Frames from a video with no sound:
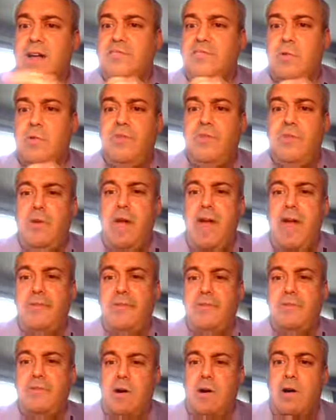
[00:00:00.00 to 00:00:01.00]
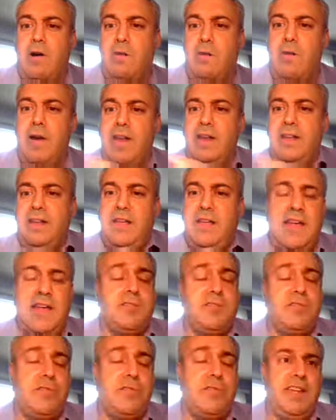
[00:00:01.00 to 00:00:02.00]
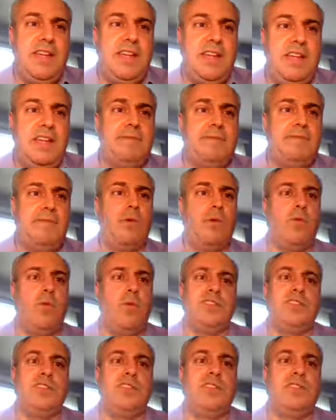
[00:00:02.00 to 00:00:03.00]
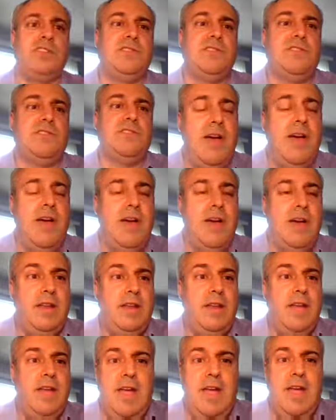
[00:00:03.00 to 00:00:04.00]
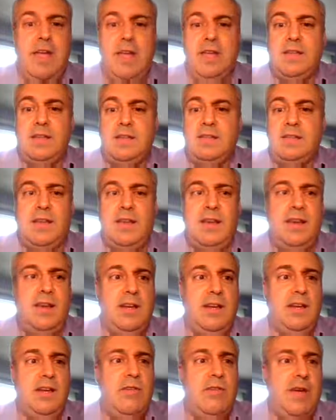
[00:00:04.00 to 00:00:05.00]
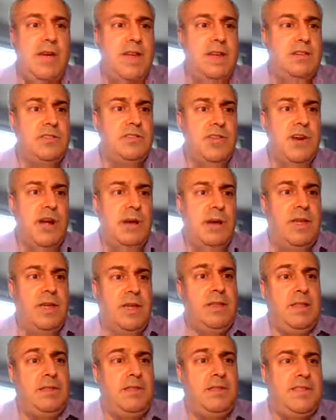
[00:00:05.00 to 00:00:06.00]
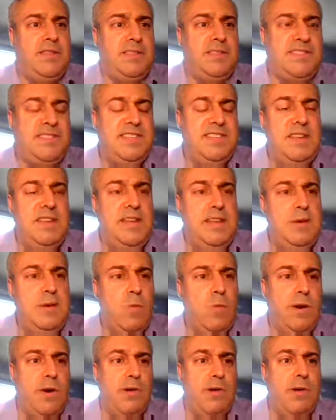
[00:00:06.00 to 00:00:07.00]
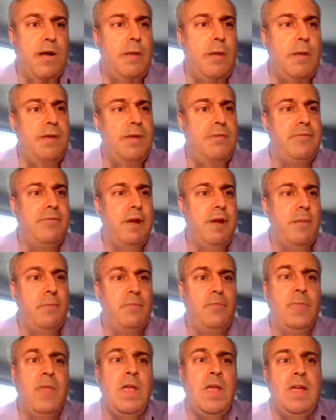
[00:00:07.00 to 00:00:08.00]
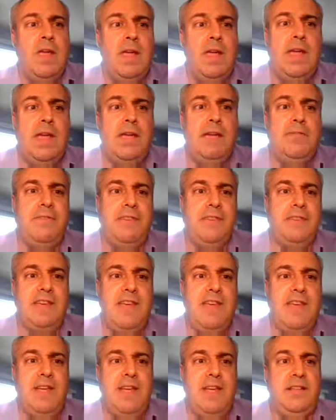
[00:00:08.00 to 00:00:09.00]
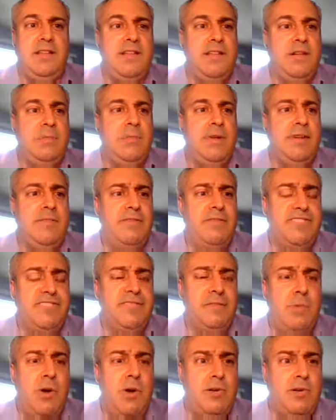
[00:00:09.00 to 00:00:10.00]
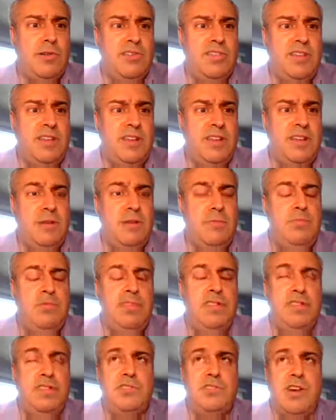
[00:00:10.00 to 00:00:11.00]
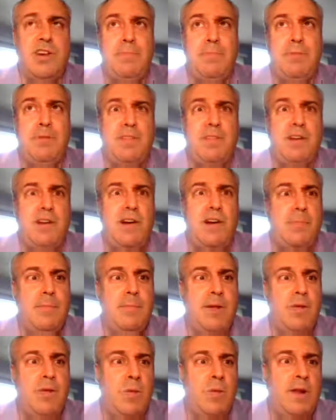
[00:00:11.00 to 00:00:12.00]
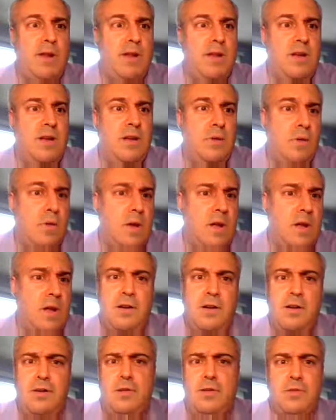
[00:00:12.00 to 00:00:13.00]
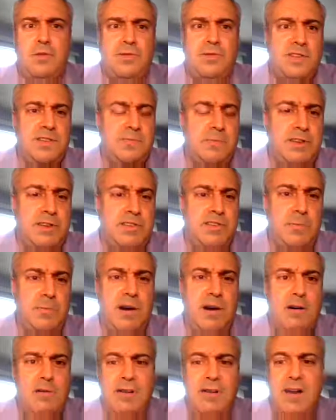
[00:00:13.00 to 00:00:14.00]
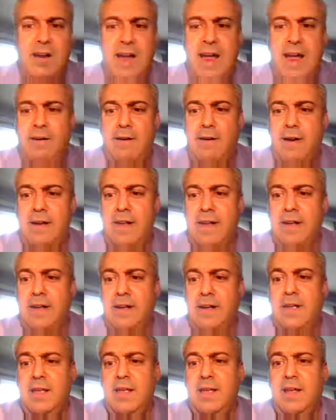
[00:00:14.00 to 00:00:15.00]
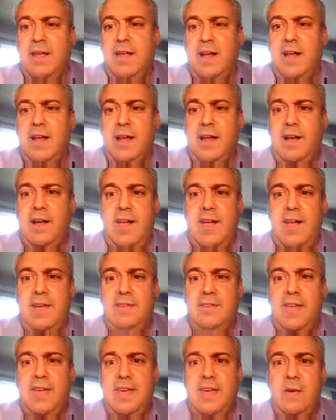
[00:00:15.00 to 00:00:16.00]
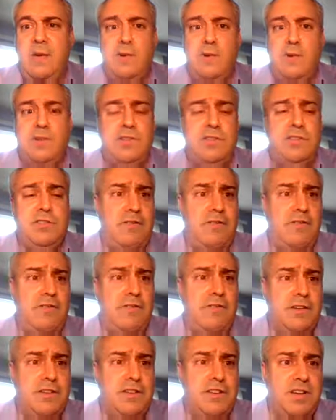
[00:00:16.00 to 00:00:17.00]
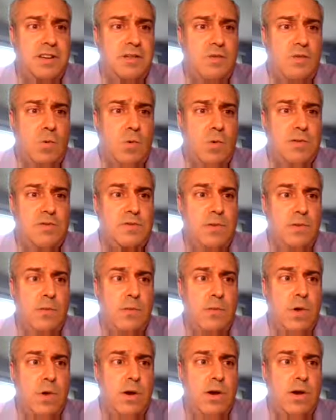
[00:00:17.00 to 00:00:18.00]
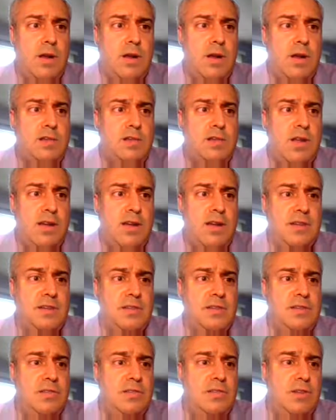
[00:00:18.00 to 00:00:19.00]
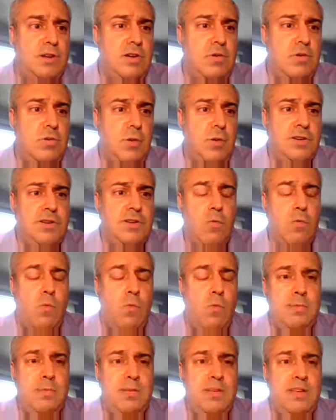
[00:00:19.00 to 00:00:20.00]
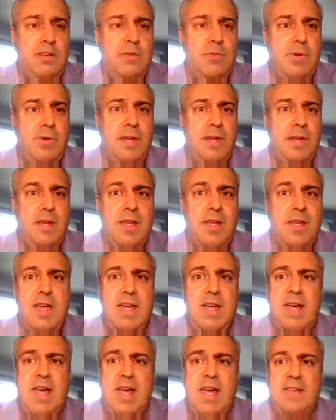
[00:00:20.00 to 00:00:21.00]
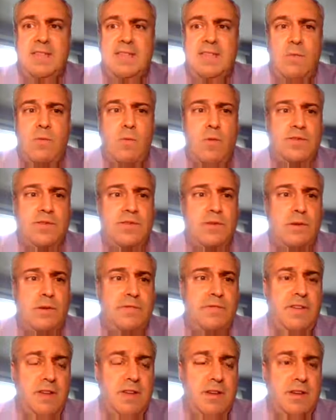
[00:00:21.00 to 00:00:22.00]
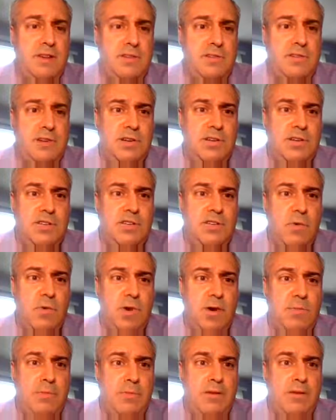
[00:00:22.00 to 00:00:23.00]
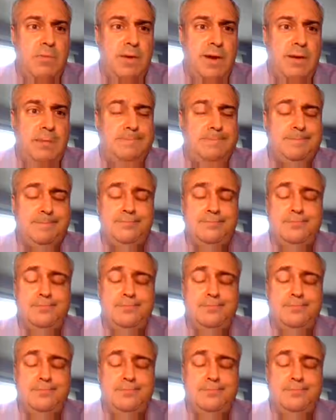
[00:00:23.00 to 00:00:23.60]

So if you haven't already, as you're thinking of your questions, go ahead and drop in the city where you're coming from. If it's a little bit of a smaller city, please drop in the comment window, closest metropolitan area. And then what's your job function? What sort of work do you do or do you want to be doing? And then what sort of industry do you want to be doing?